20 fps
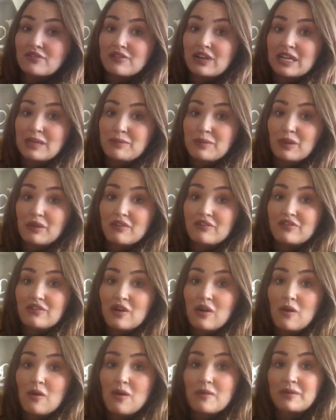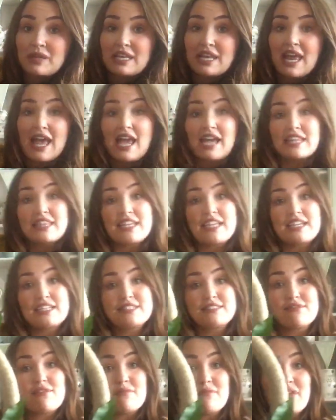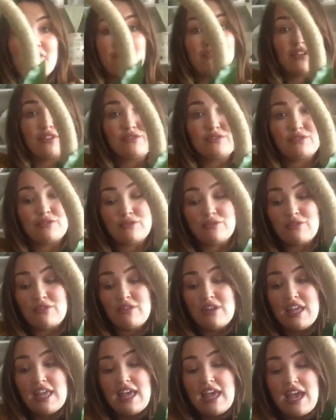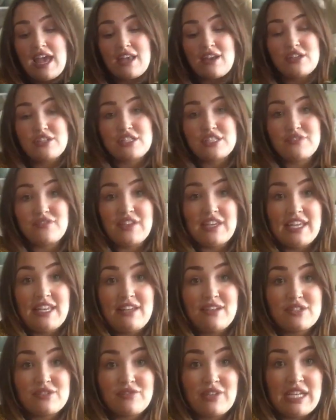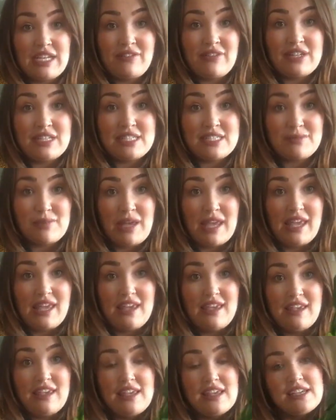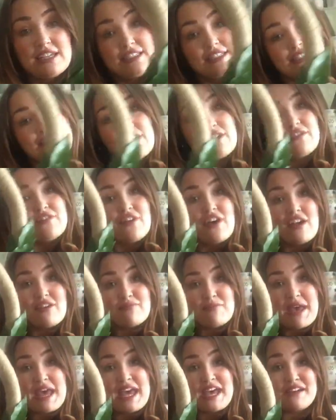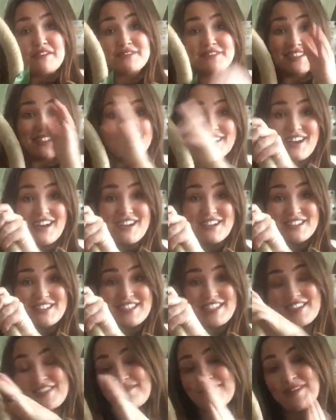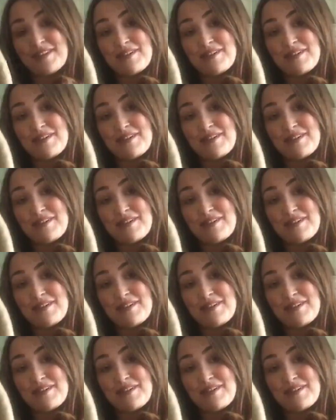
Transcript: look really beautiful. I'm gonna hang this on my front door and I just think it looks really, really sweet. So £5, car steering